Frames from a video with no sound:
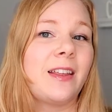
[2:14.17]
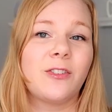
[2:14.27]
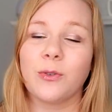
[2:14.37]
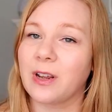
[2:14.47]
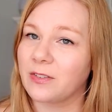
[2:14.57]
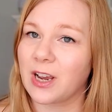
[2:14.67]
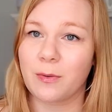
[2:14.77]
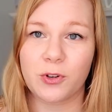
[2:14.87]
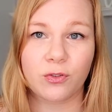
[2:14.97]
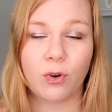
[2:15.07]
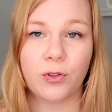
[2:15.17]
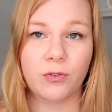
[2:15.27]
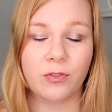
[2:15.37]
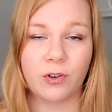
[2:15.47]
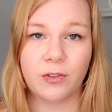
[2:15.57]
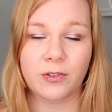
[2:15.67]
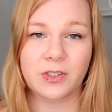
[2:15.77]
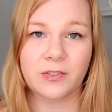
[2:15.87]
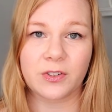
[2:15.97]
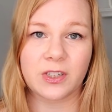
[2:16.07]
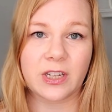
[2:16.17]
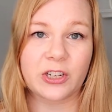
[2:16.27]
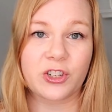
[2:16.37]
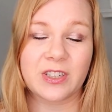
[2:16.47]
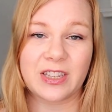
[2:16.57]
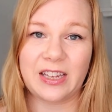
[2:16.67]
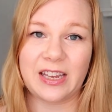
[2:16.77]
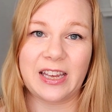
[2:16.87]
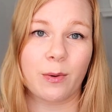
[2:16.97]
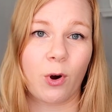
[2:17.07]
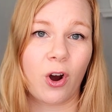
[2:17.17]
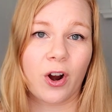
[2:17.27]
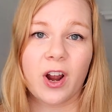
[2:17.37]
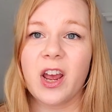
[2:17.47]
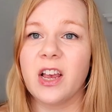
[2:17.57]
don't have time to scroll through all those different selections in the EMR,